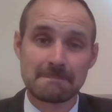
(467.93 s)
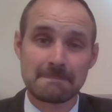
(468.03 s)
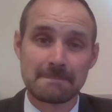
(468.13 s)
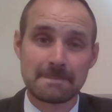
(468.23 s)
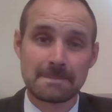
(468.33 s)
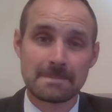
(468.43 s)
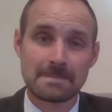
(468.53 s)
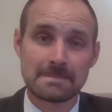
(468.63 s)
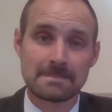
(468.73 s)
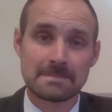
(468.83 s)

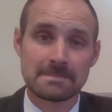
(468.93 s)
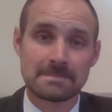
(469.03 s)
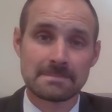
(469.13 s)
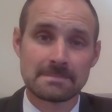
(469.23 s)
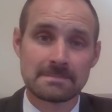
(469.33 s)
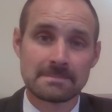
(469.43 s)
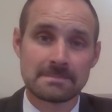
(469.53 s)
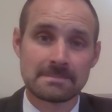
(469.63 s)
Nothing is said.